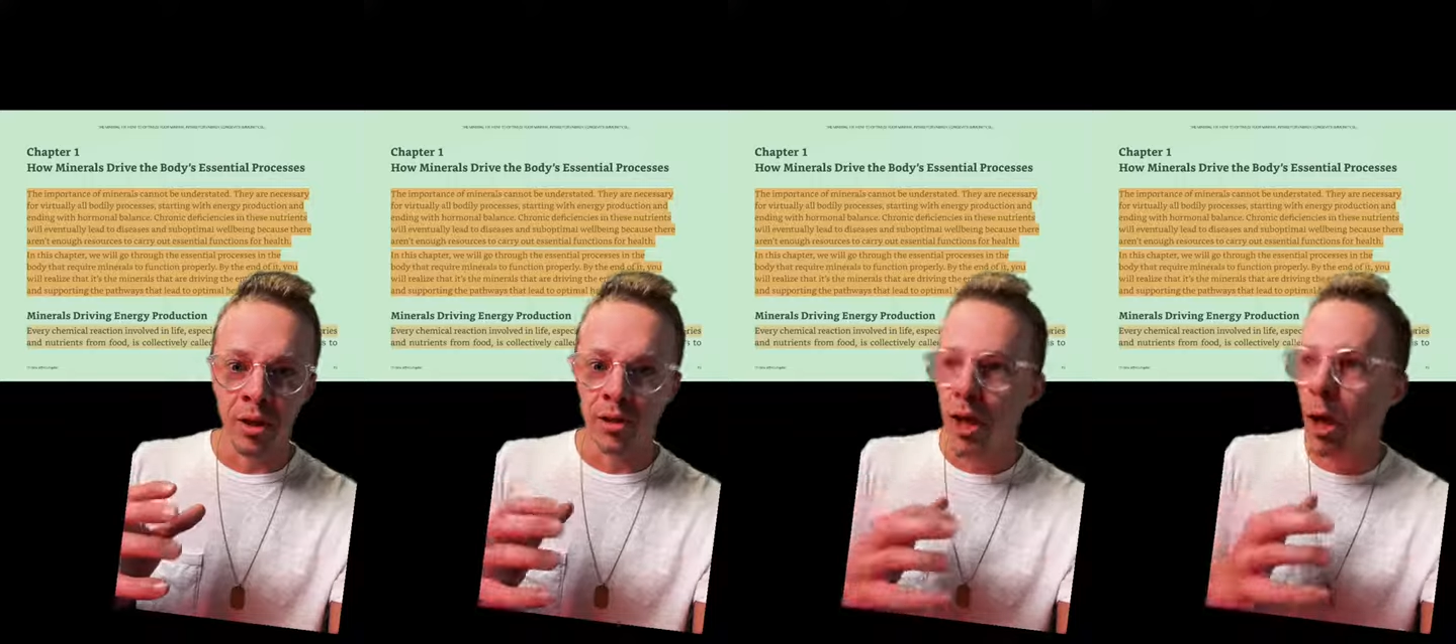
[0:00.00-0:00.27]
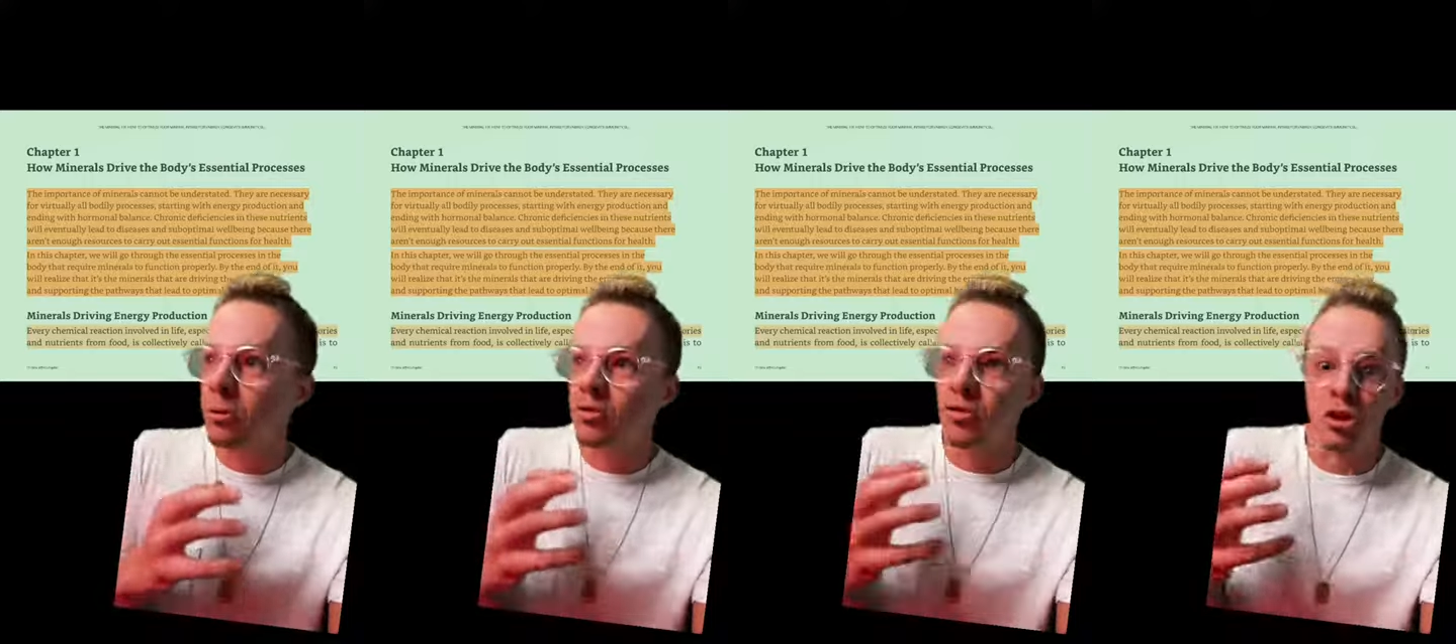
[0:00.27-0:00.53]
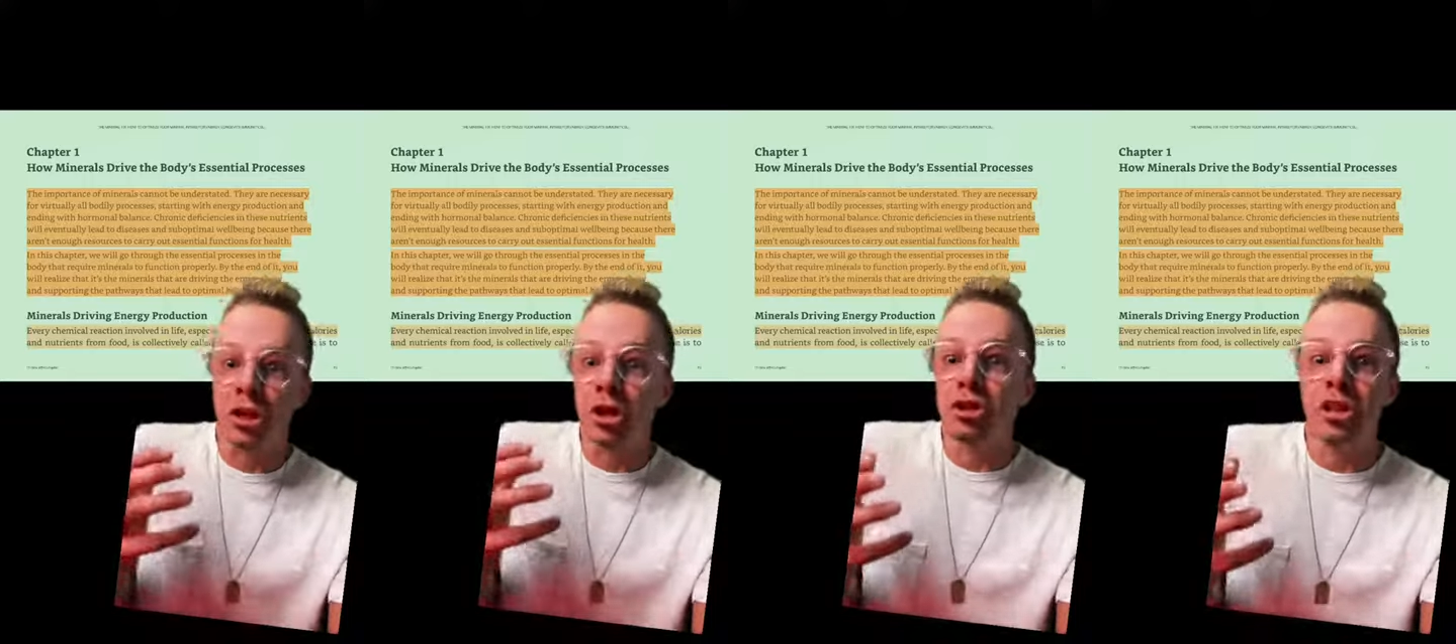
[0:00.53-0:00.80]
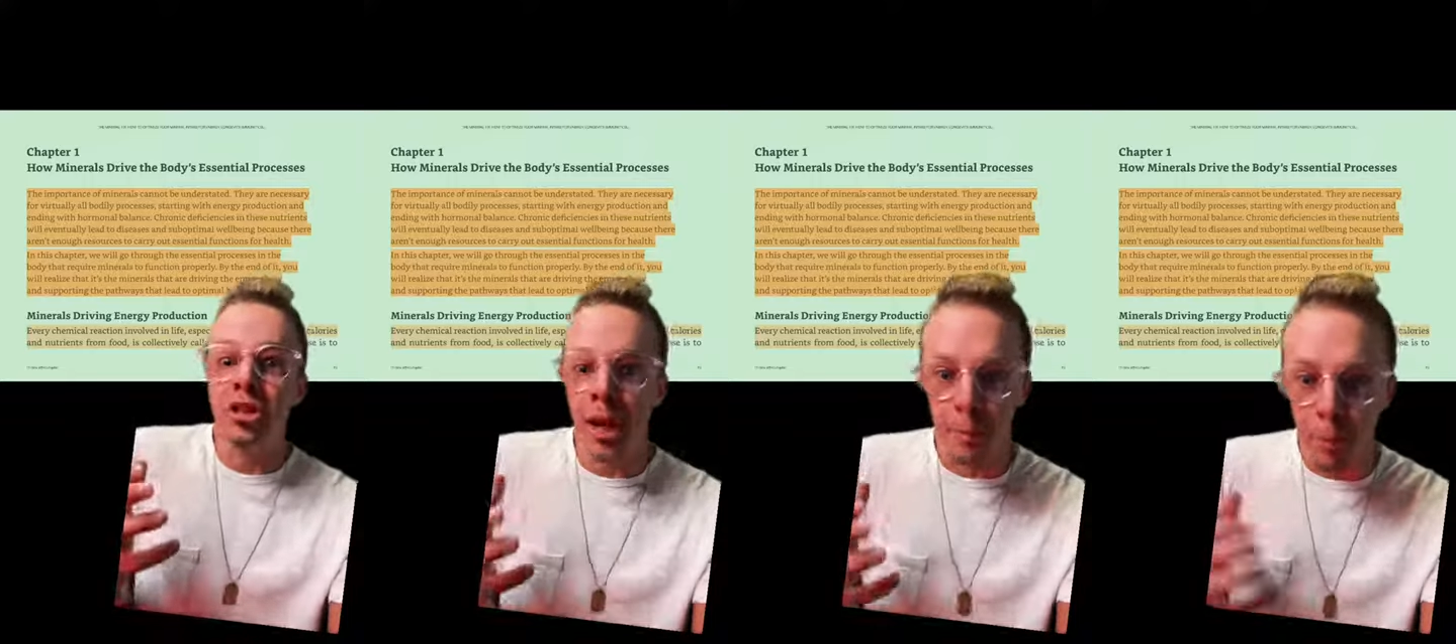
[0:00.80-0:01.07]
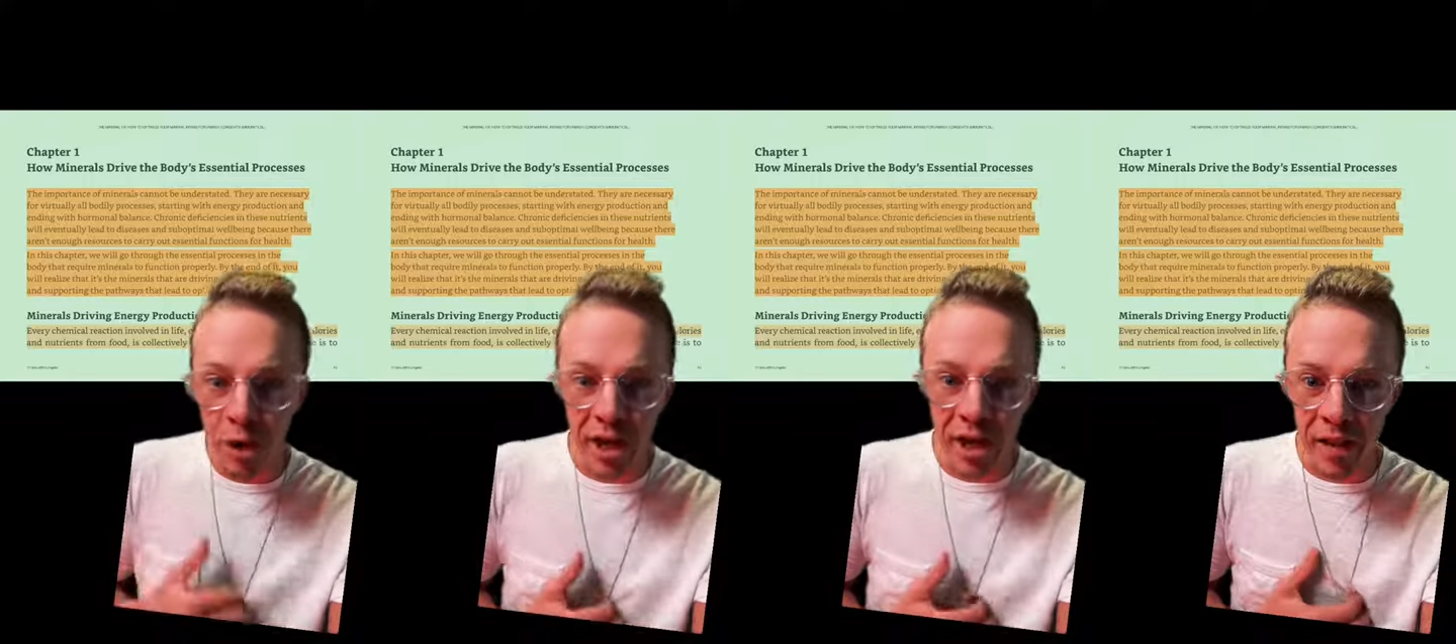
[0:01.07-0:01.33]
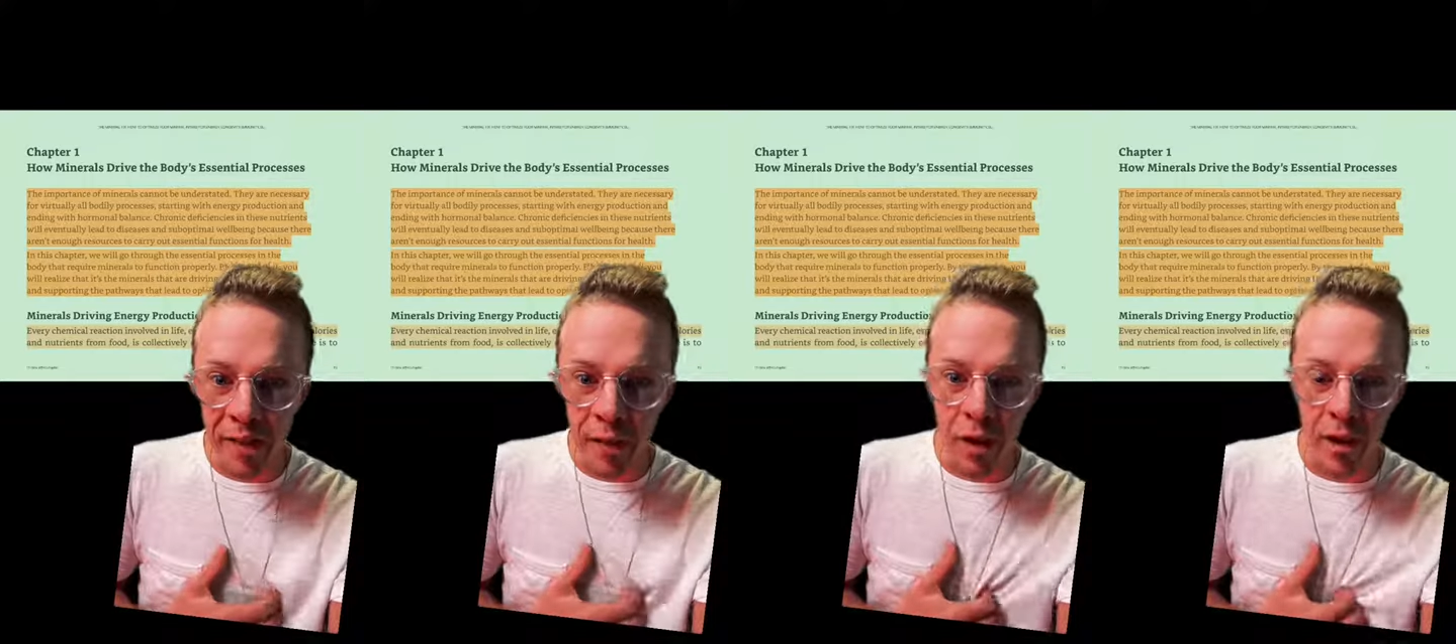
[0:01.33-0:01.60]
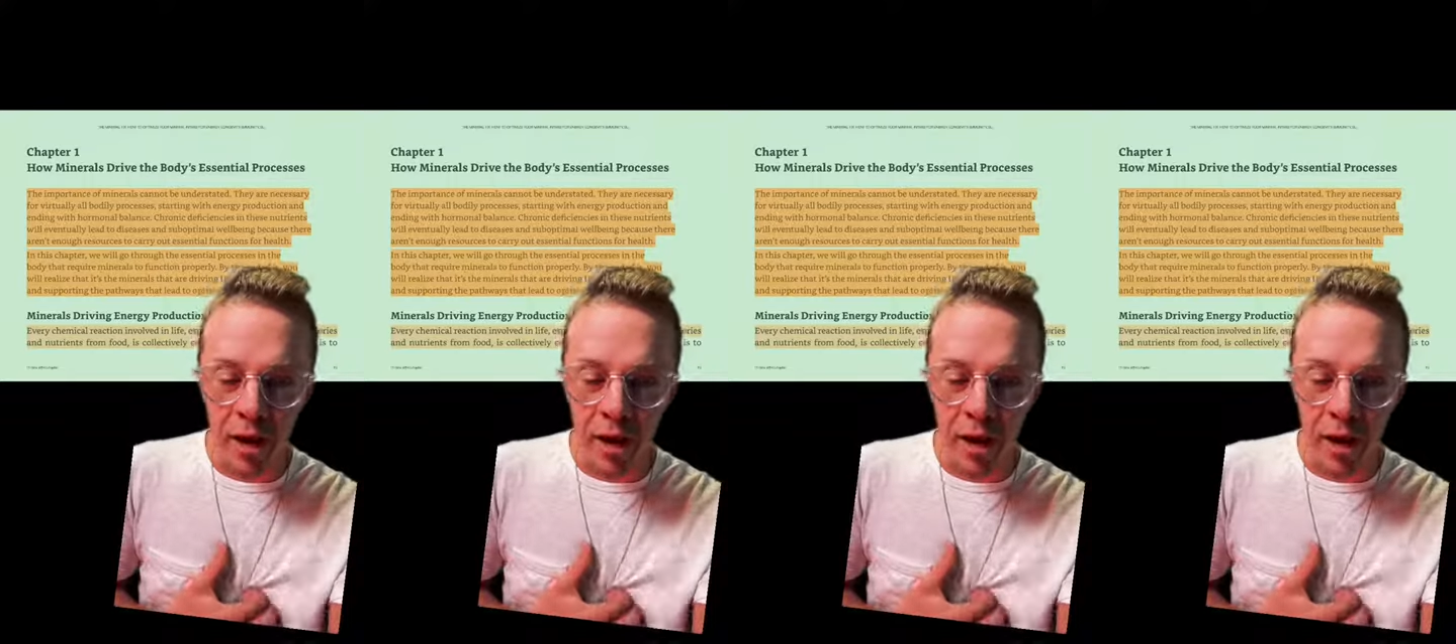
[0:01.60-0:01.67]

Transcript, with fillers: they almost feel guilty not putting it in there.